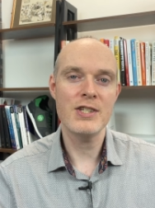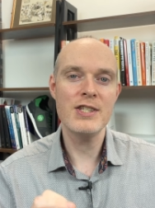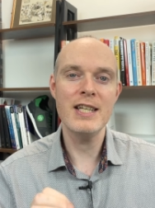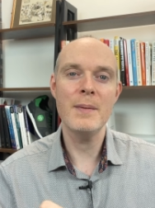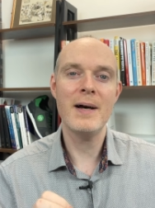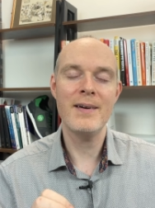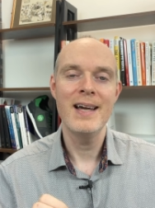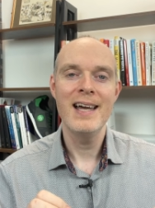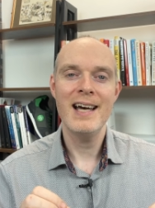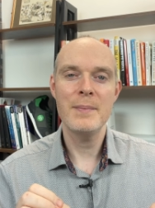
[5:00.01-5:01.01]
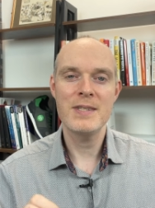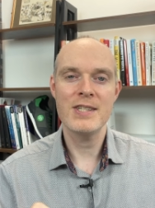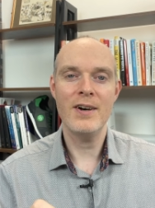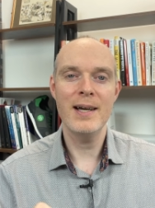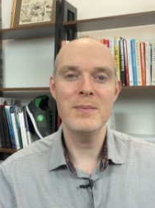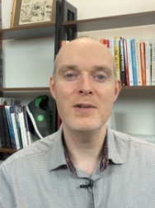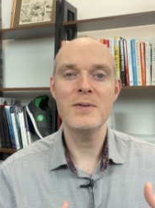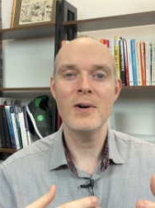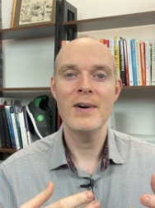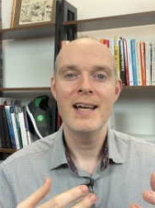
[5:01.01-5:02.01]
Just think about a time you've
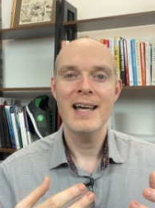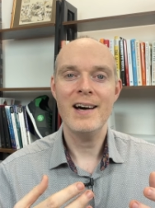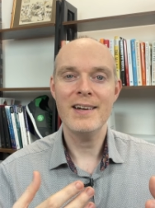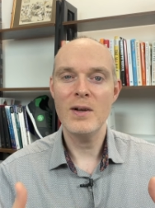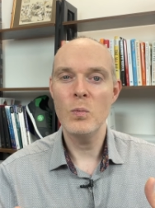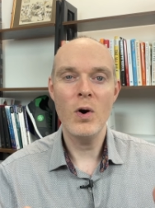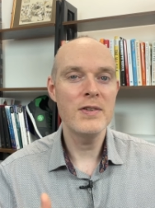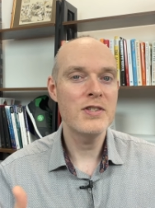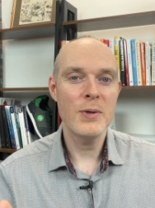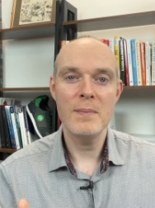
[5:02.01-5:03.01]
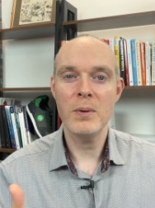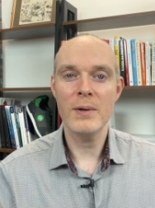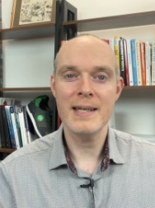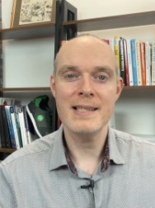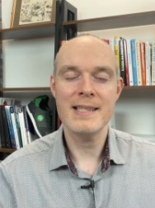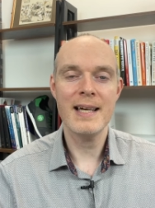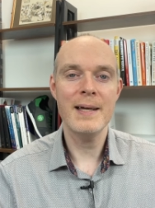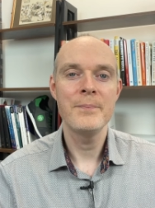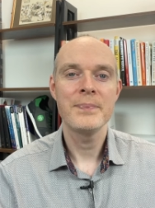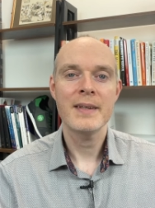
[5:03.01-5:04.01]
got, I don't know, one, two employees,
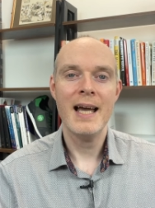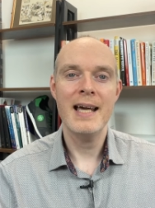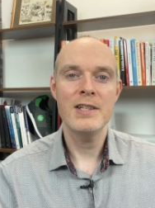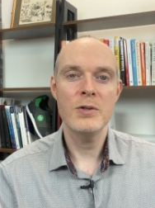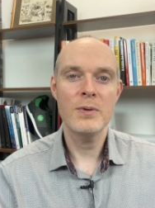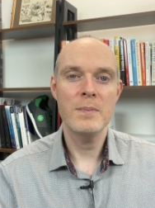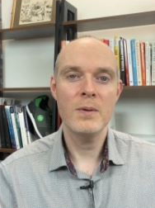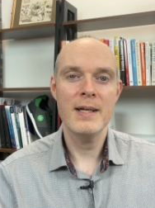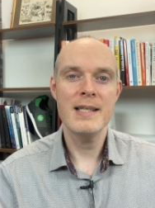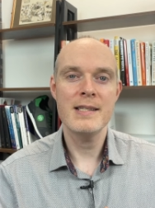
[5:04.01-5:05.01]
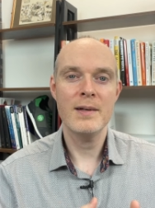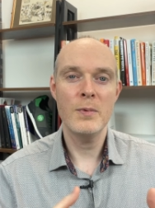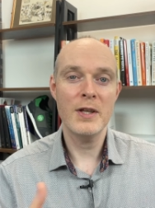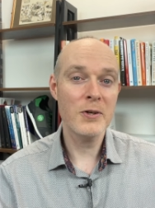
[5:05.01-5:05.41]
say, and your employees with a